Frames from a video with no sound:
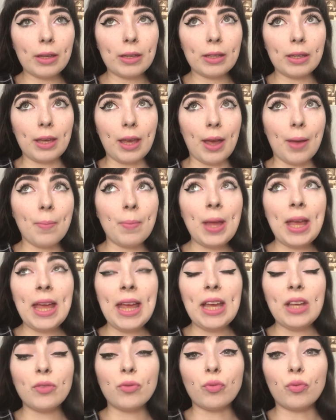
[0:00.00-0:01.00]
yeah
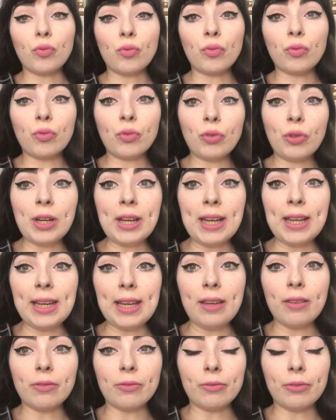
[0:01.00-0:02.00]
it's
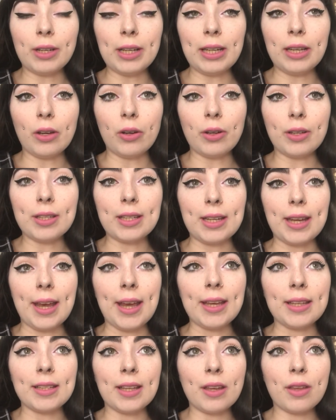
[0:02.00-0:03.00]
really really hot today
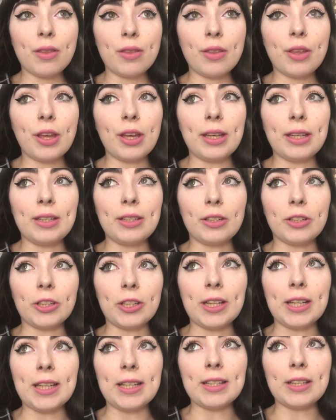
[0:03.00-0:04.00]
it's like 30
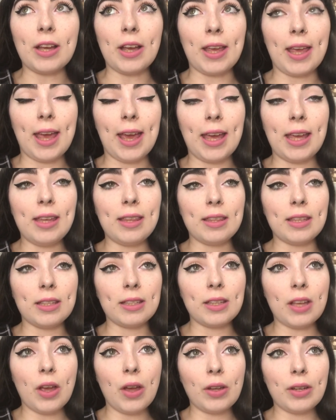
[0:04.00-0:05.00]
degrees I hate the
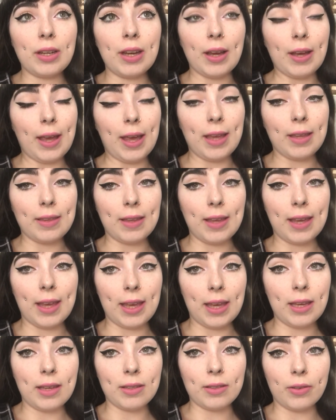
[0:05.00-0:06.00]
sun I hate the
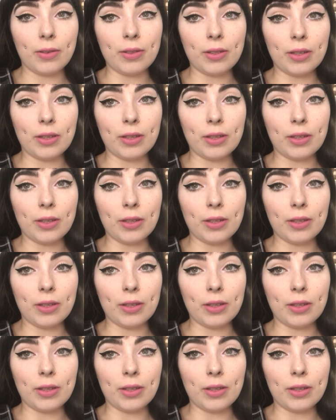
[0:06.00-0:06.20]
heat so it's